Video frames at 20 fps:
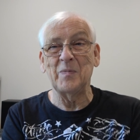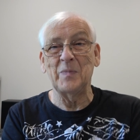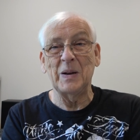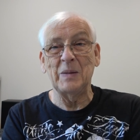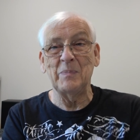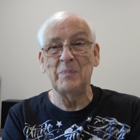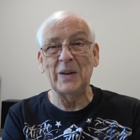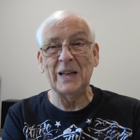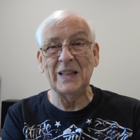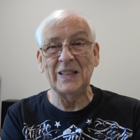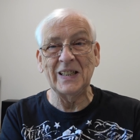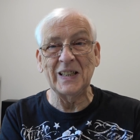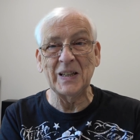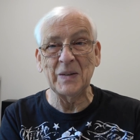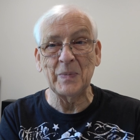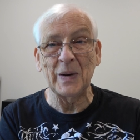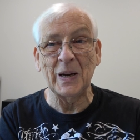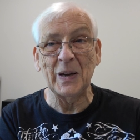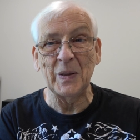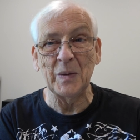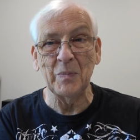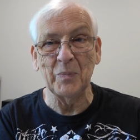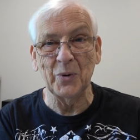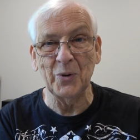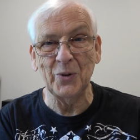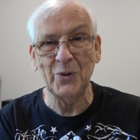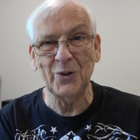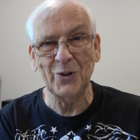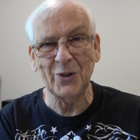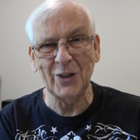been beating about the
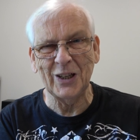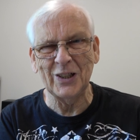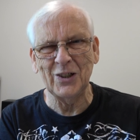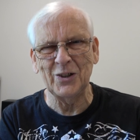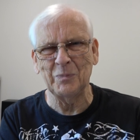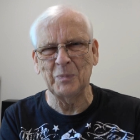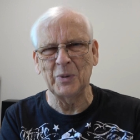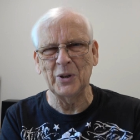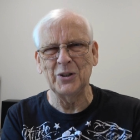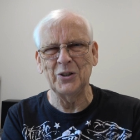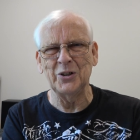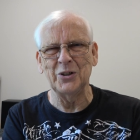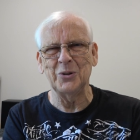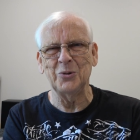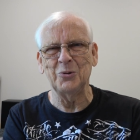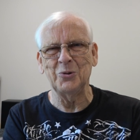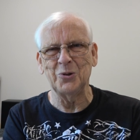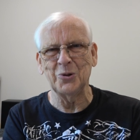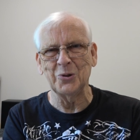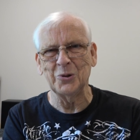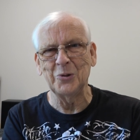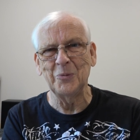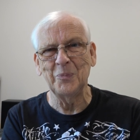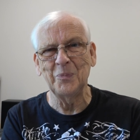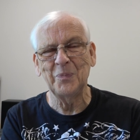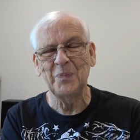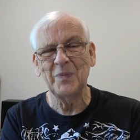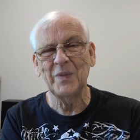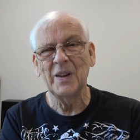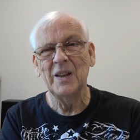bush as per usual.
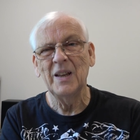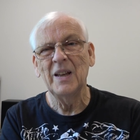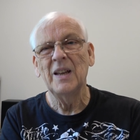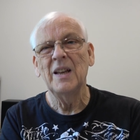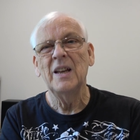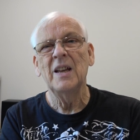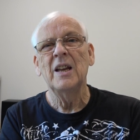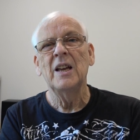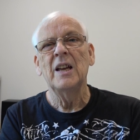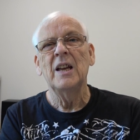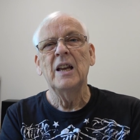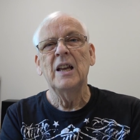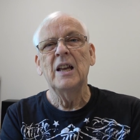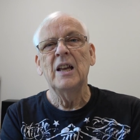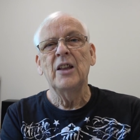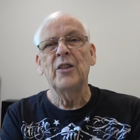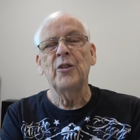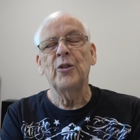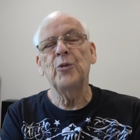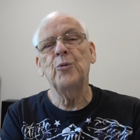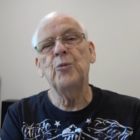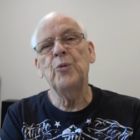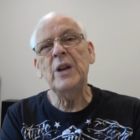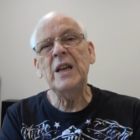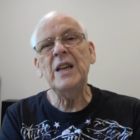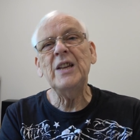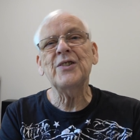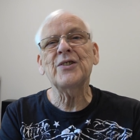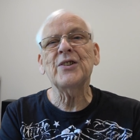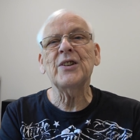The
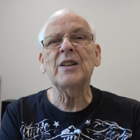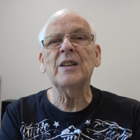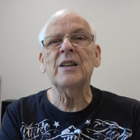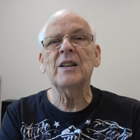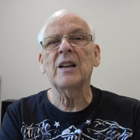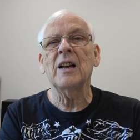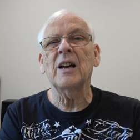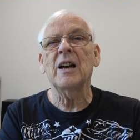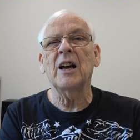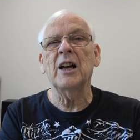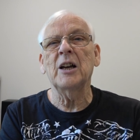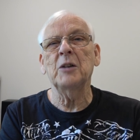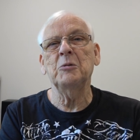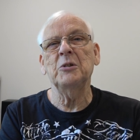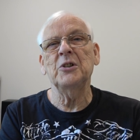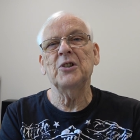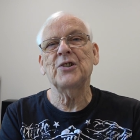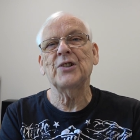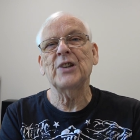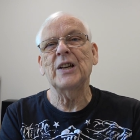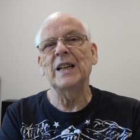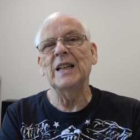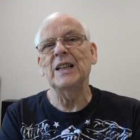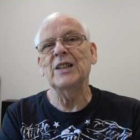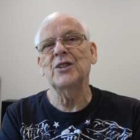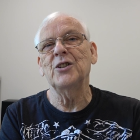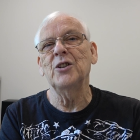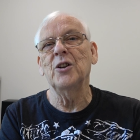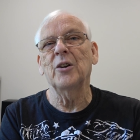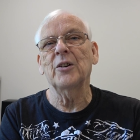reason I would say
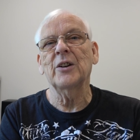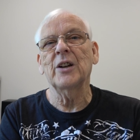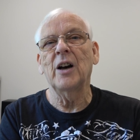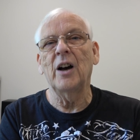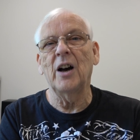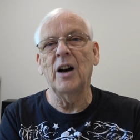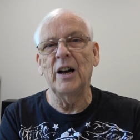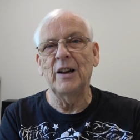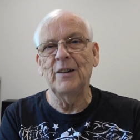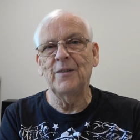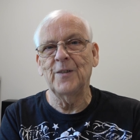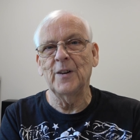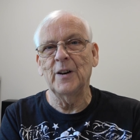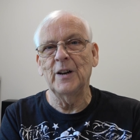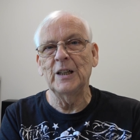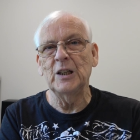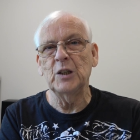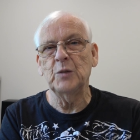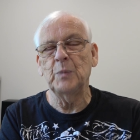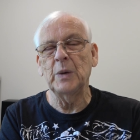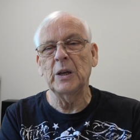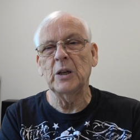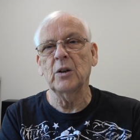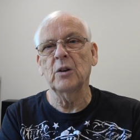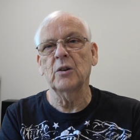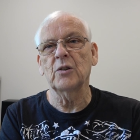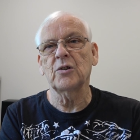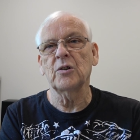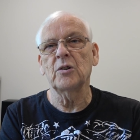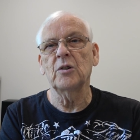it's not hi-fi is
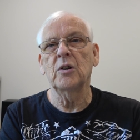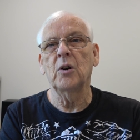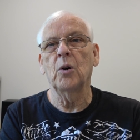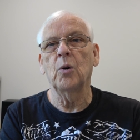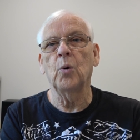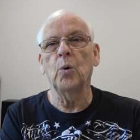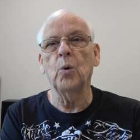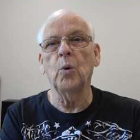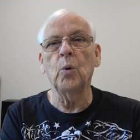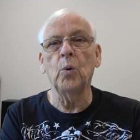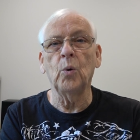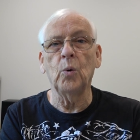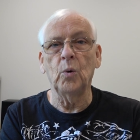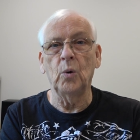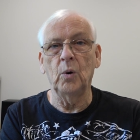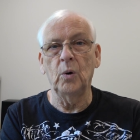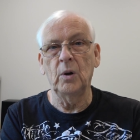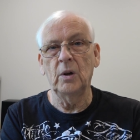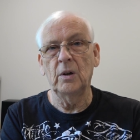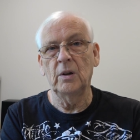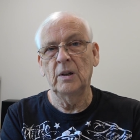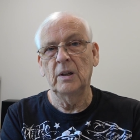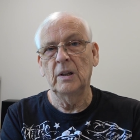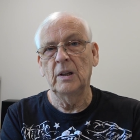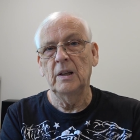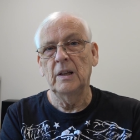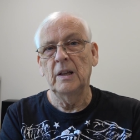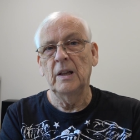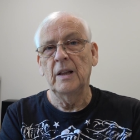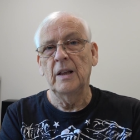because all
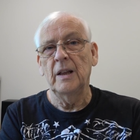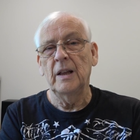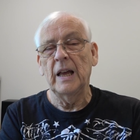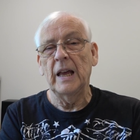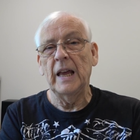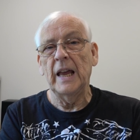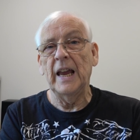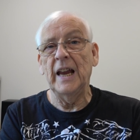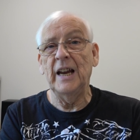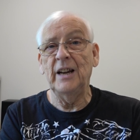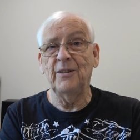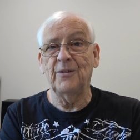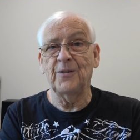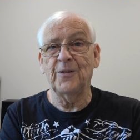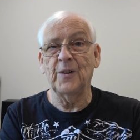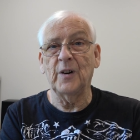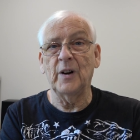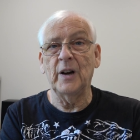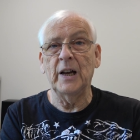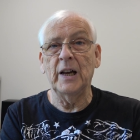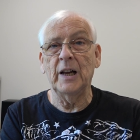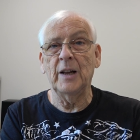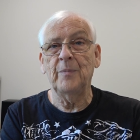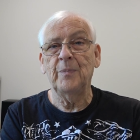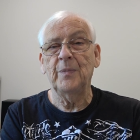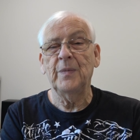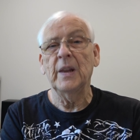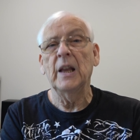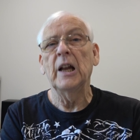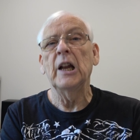Edifier
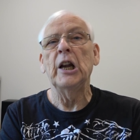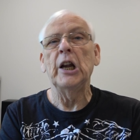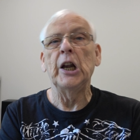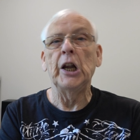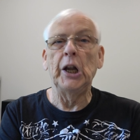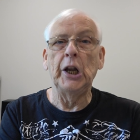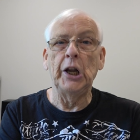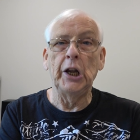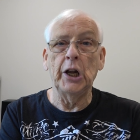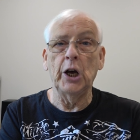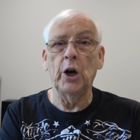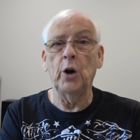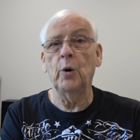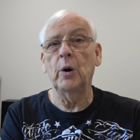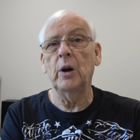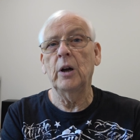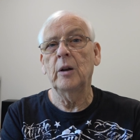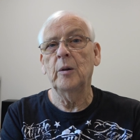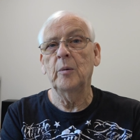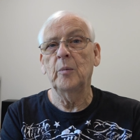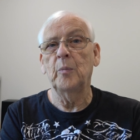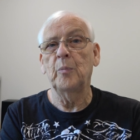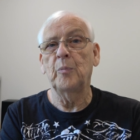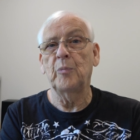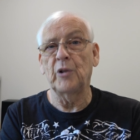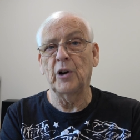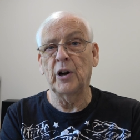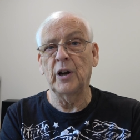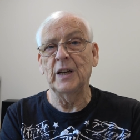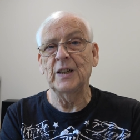lower
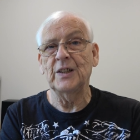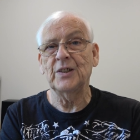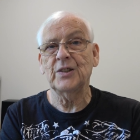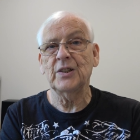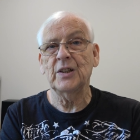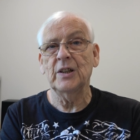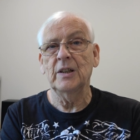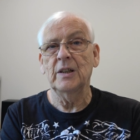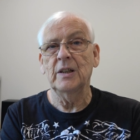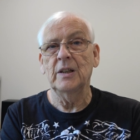price